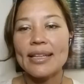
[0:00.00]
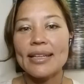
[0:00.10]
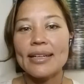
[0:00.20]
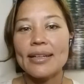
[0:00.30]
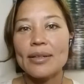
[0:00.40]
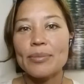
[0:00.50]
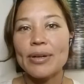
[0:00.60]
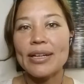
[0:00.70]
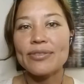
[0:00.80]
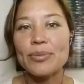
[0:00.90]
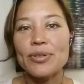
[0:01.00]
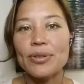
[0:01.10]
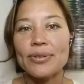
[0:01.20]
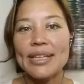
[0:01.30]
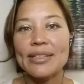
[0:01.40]
and then another product from
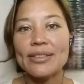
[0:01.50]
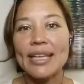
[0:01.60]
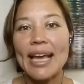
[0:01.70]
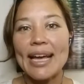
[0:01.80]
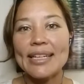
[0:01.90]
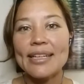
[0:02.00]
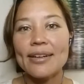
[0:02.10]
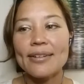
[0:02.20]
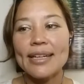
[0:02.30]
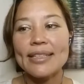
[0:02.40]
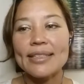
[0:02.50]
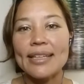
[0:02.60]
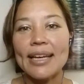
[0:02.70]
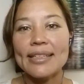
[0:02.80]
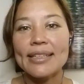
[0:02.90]
Solar Ray called Candy RX, a
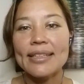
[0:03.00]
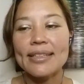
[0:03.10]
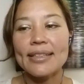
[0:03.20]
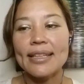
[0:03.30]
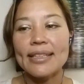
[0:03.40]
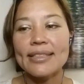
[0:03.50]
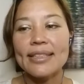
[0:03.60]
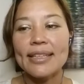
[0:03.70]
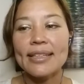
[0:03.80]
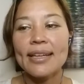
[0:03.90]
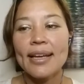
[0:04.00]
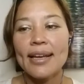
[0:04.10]
candida cleanse thing,